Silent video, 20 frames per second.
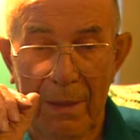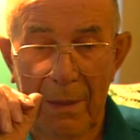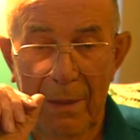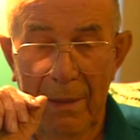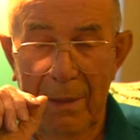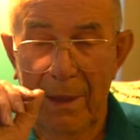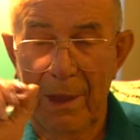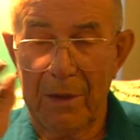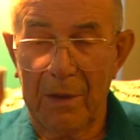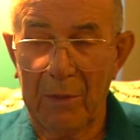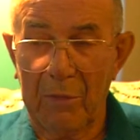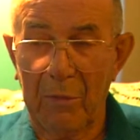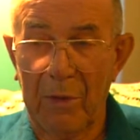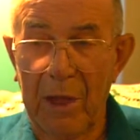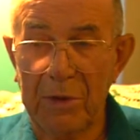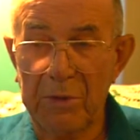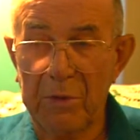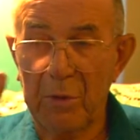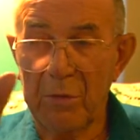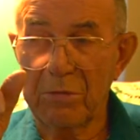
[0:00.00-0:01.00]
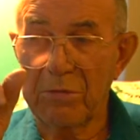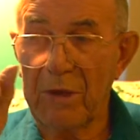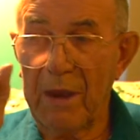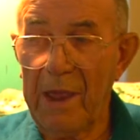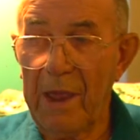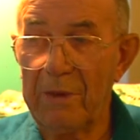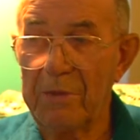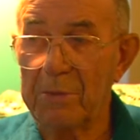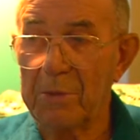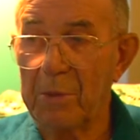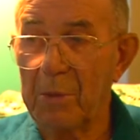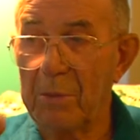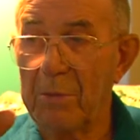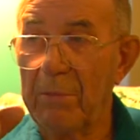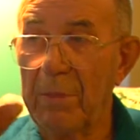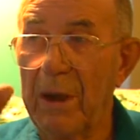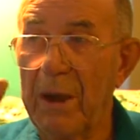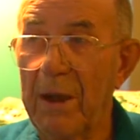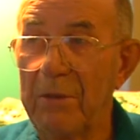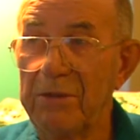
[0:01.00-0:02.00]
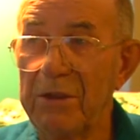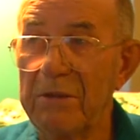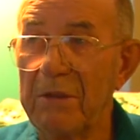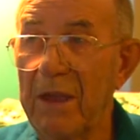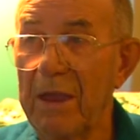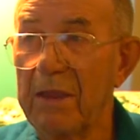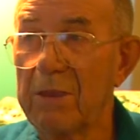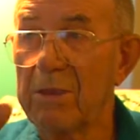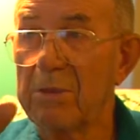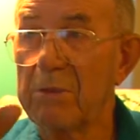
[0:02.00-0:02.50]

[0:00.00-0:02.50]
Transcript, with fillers: And I could watch those slants going by, just like